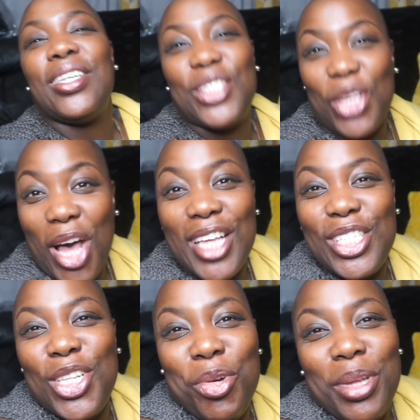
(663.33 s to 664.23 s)
So guys,
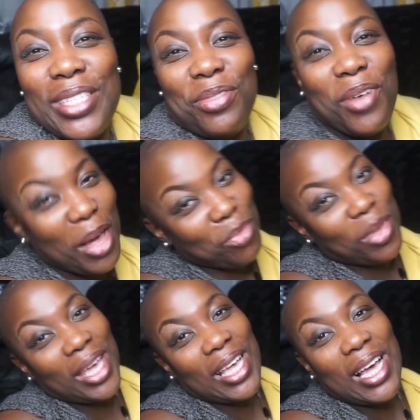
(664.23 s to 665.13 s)
you know where to find
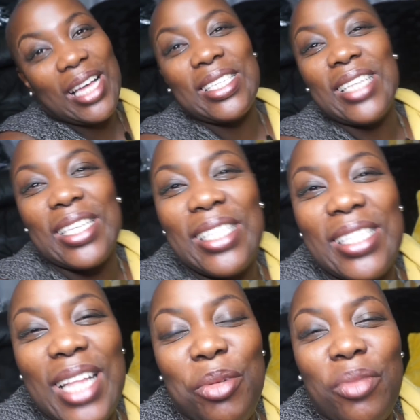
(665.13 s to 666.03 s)
me. Sex and
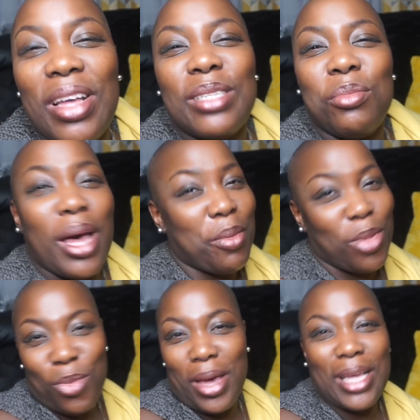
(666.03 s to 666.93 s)
Slay with Azamar
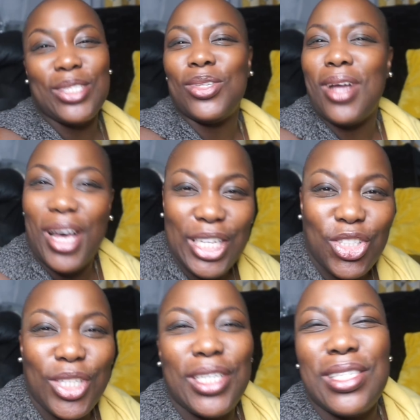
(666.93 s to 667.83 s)
MUA is on
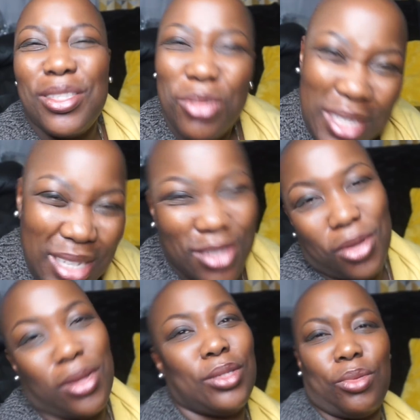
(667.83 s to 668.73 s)
IG, is on
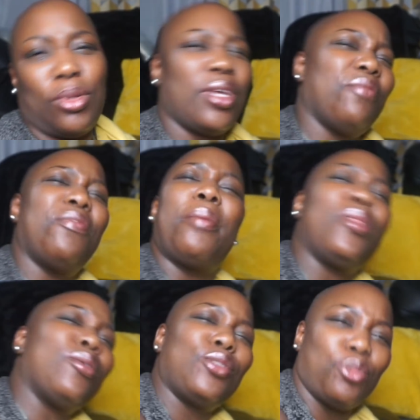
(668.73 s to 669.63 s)
TikTok as well. You can find me
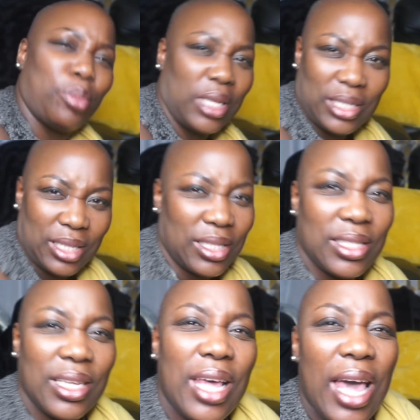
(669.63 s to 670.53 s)
those two places.